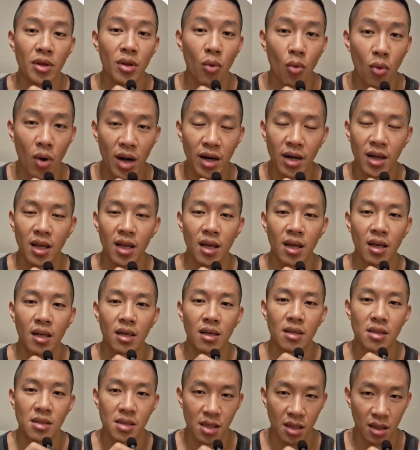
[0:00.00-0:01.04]

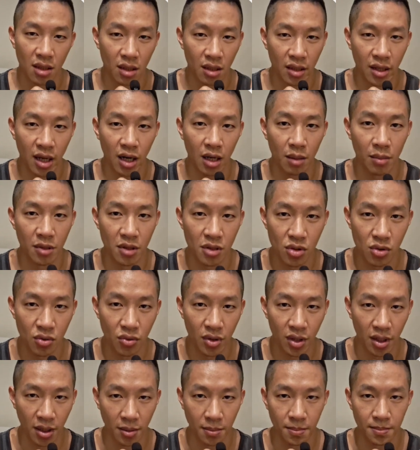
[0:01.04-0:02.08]
one-hand single kettlebell
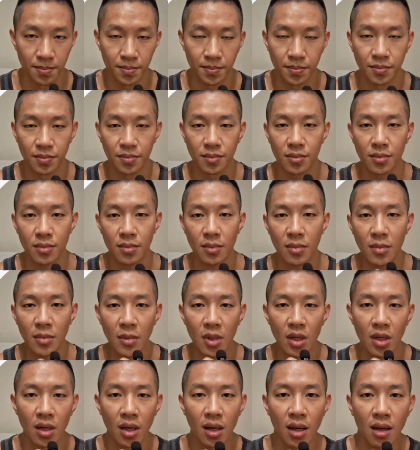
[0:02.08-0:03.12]
swing.
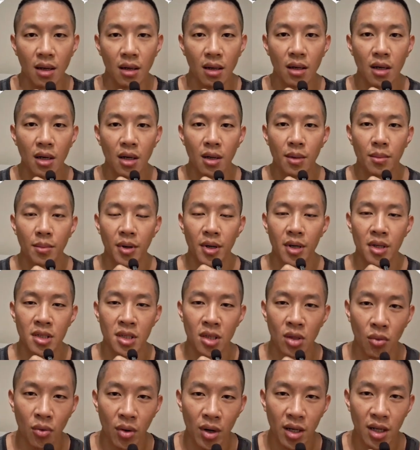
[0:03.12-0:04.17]
Okay, because
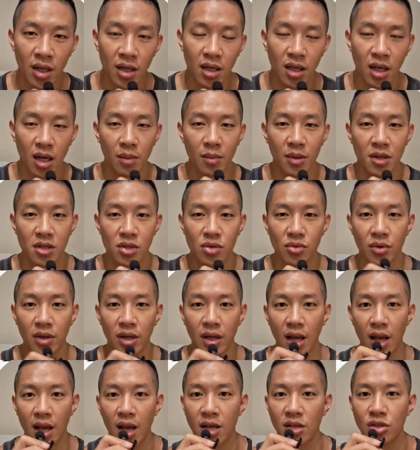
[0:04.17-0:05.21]
the one-hand kettlebell
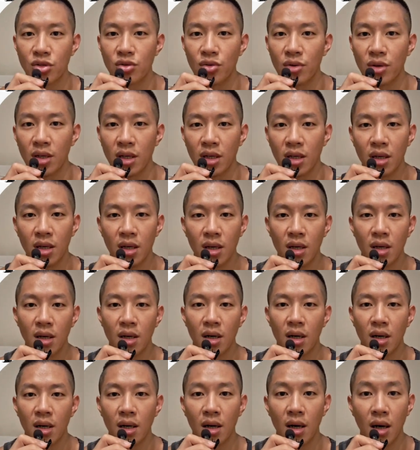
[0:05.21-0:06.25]
swing actually
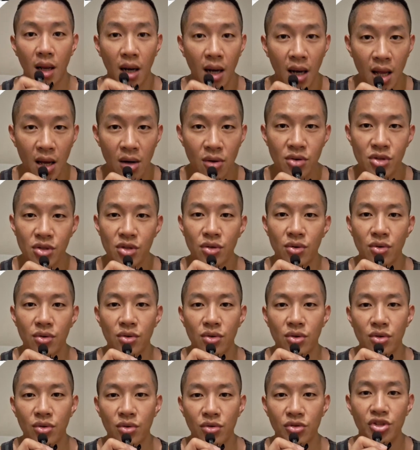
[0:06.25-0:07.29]
allows
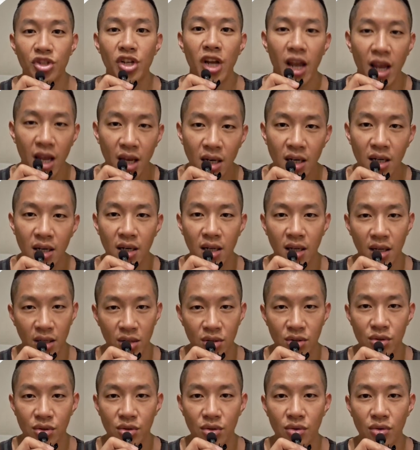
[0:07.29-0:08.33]
you to chain it
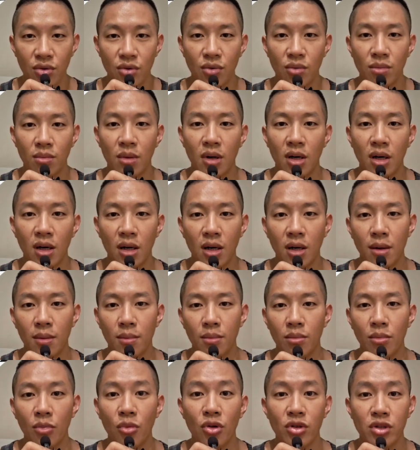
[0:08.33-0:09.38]
into
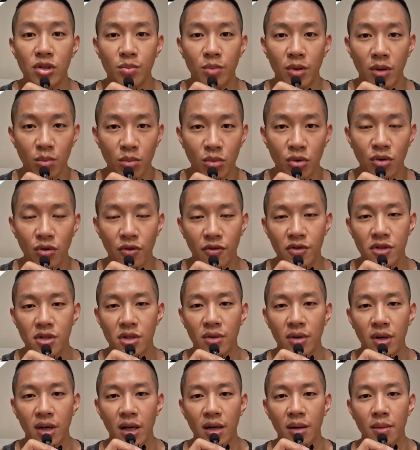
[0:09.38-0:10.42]
multiple
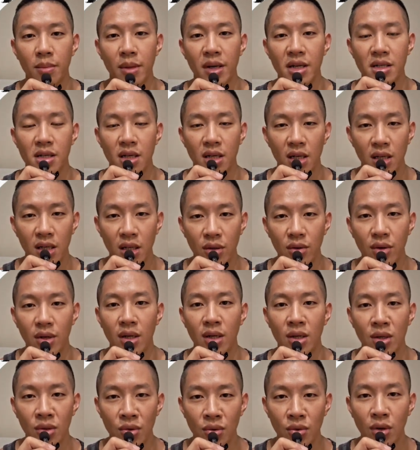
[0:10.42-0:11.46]
moves, right? Basically, you
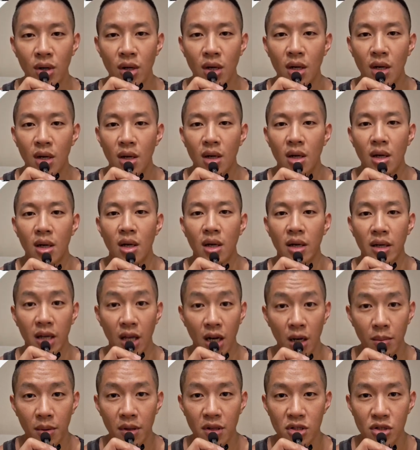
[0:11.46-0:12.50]
can do a
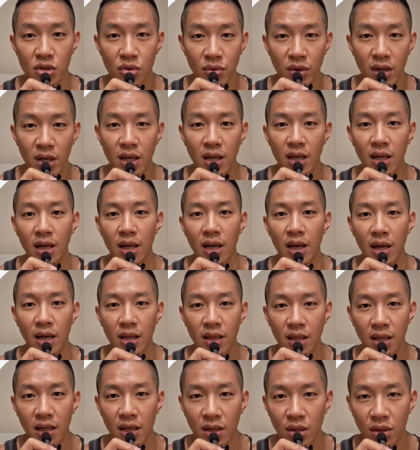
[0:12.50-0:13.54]
kettlebell swing
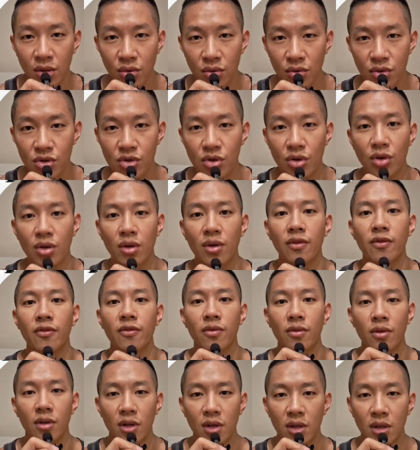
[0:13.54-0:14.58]
and then you sort of